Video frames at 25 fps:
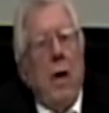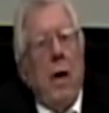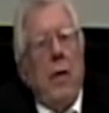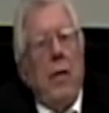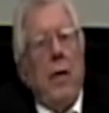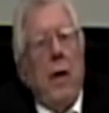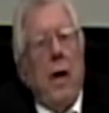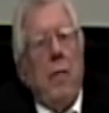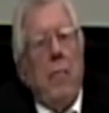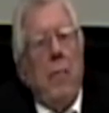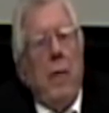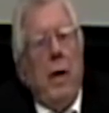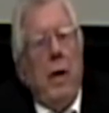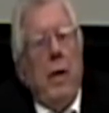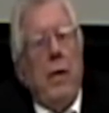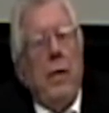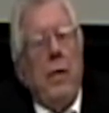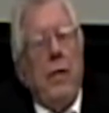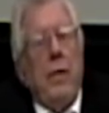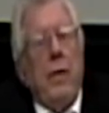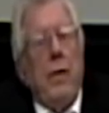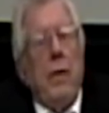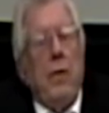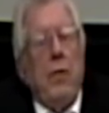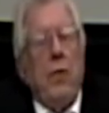That
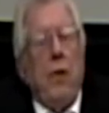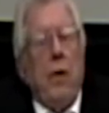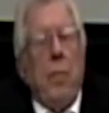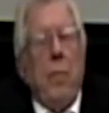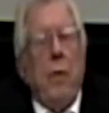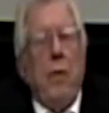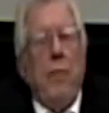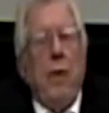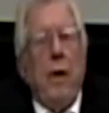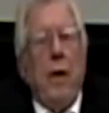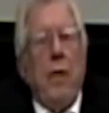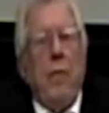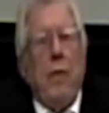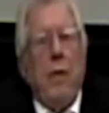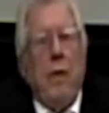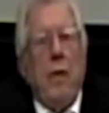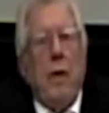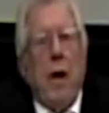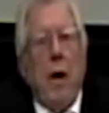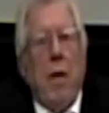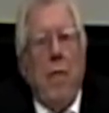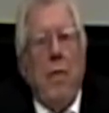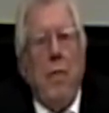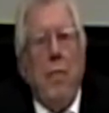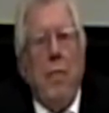means the German federal
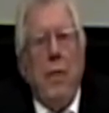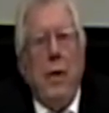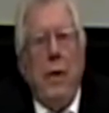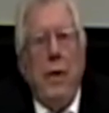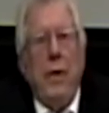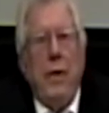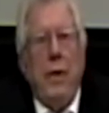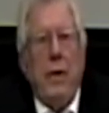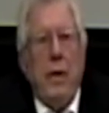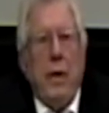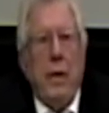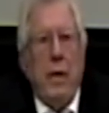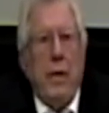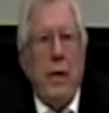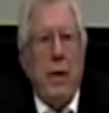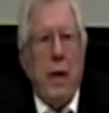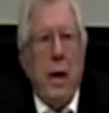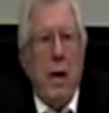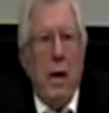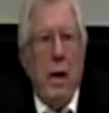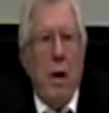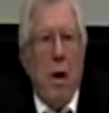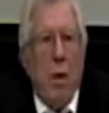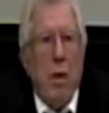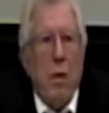government
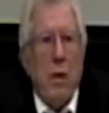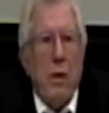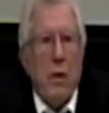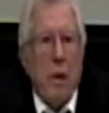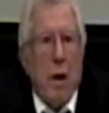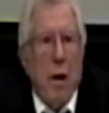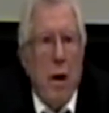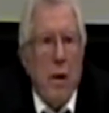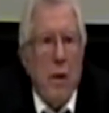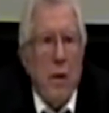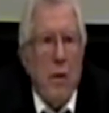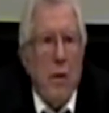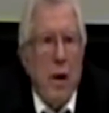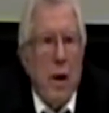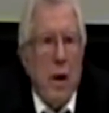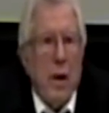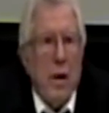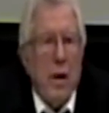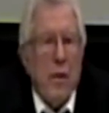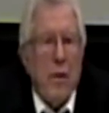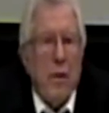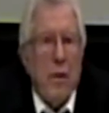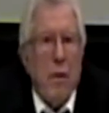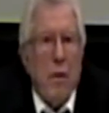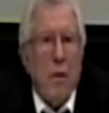still holds on to
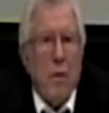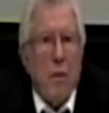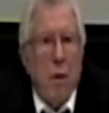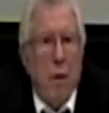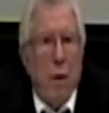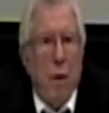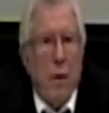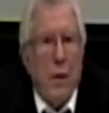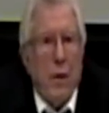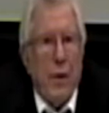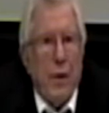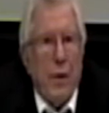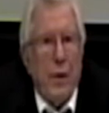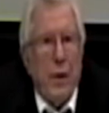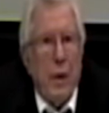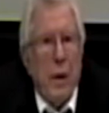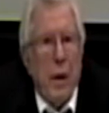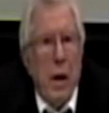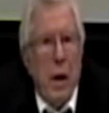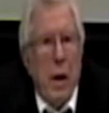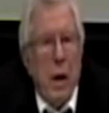Hitler's concordat,